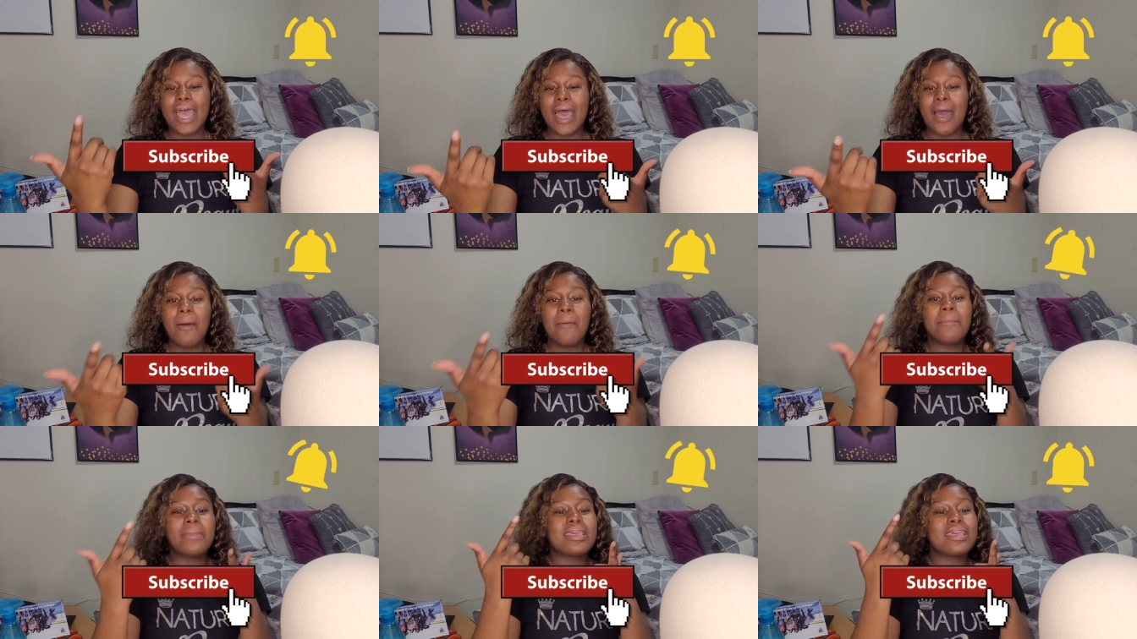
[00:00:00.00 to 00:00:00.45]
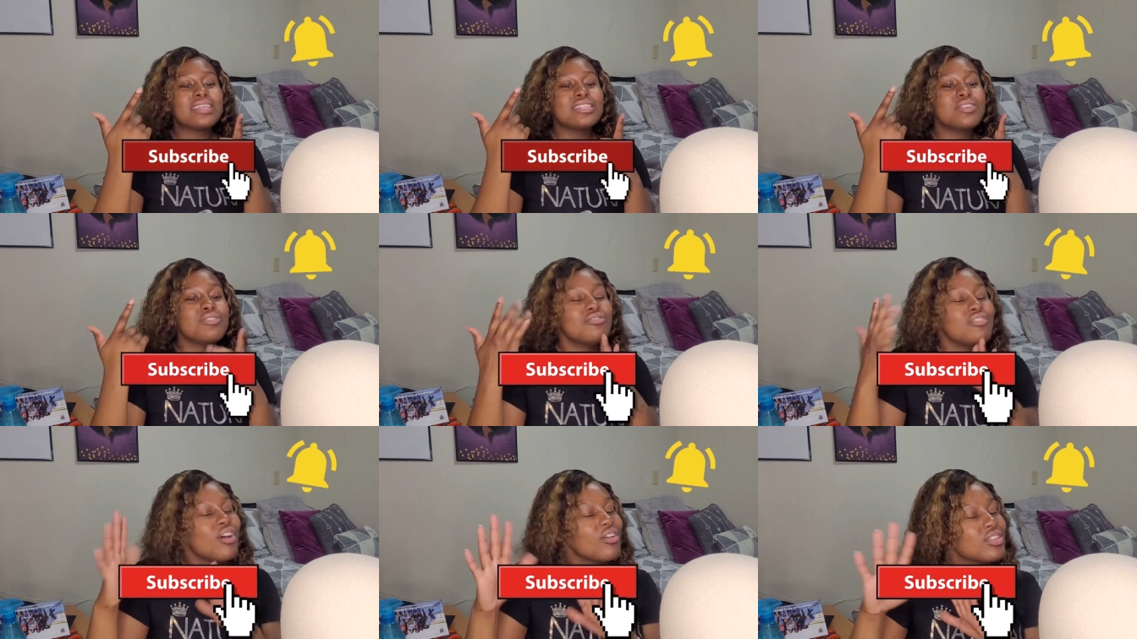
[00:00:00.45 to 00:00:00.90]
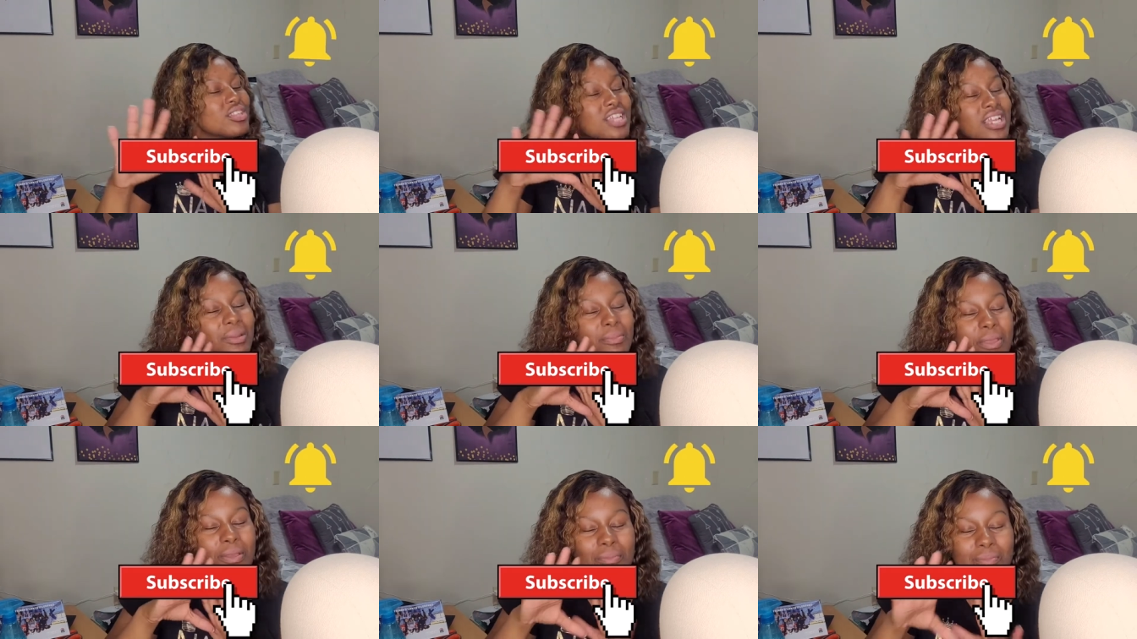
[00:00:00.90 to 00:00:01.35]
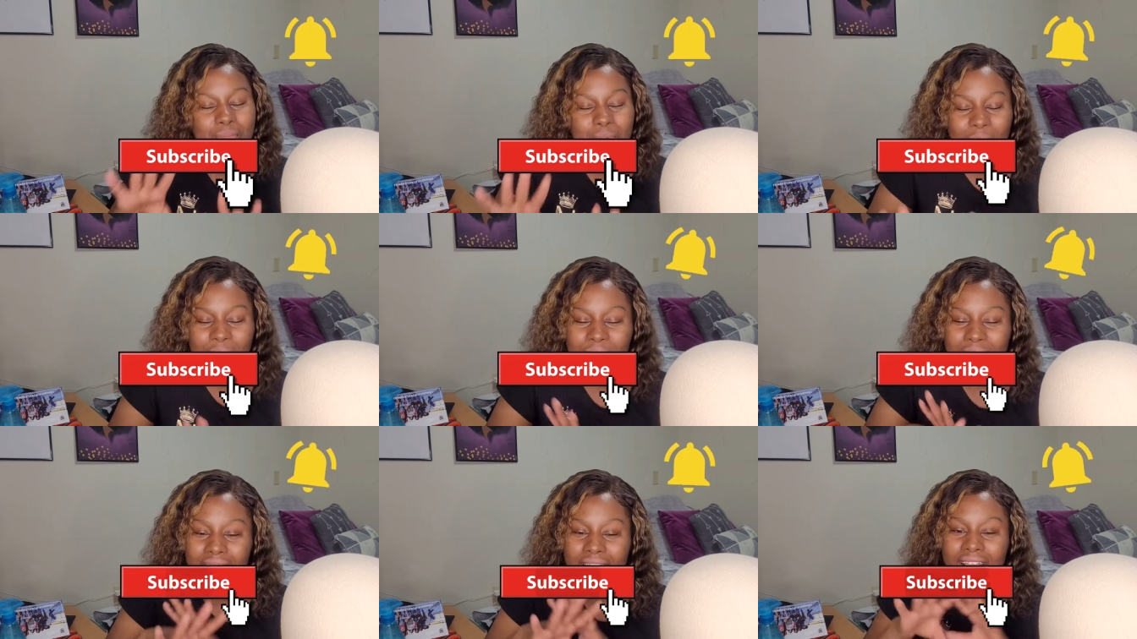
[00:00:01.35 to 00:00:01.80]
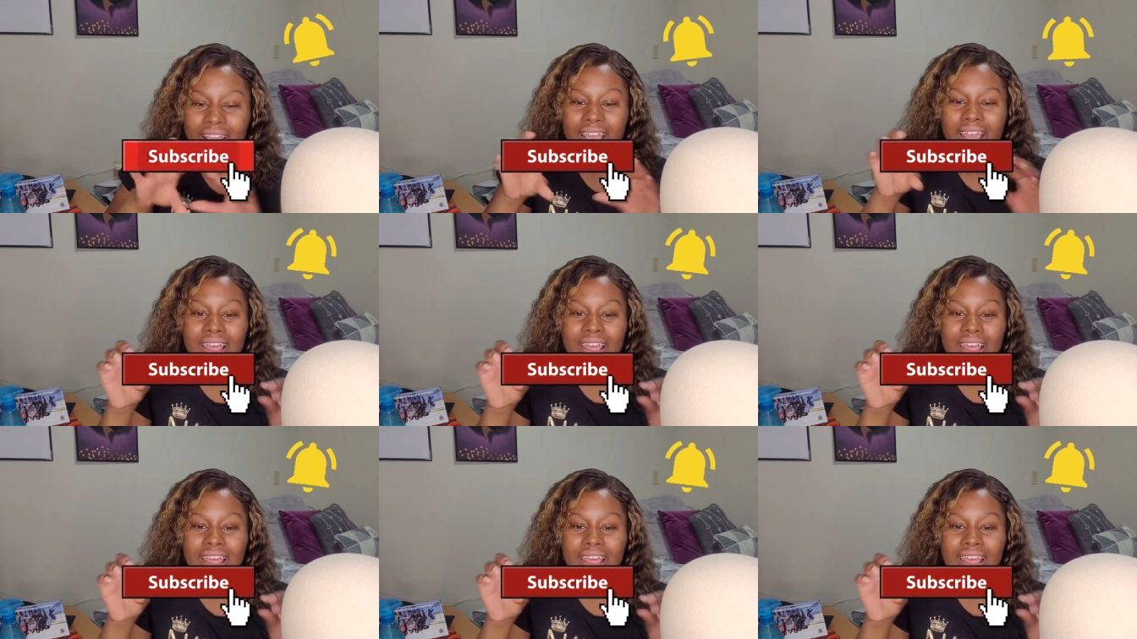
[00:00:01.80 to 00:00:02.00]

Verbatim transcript: out, because you know there's going to be more